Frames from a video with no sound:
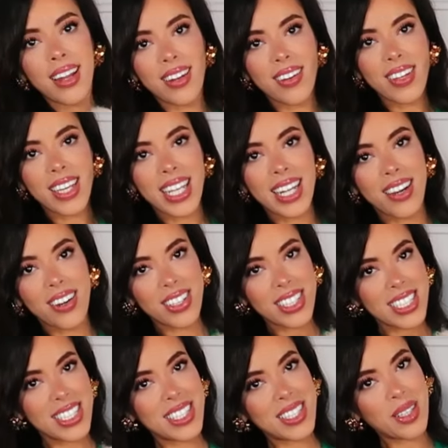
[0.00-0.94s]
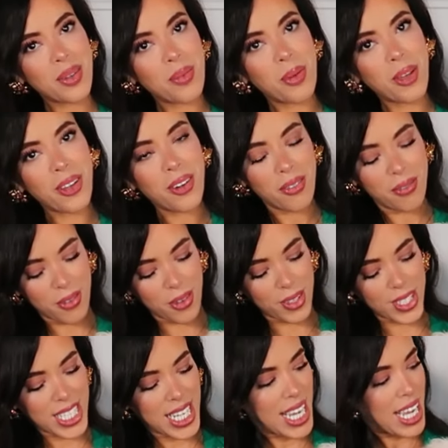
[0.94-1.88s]
Look at her, she's so
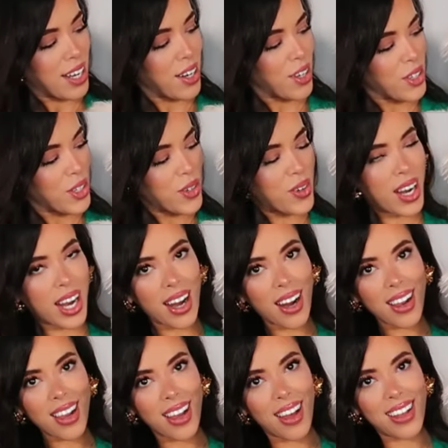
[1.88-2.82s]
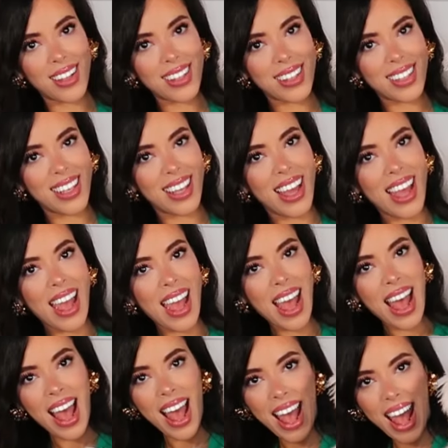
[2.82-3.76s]
beautiful. She got a new haircut.
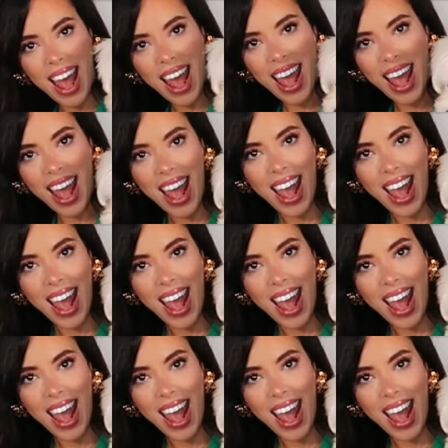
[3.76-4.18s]
Ah.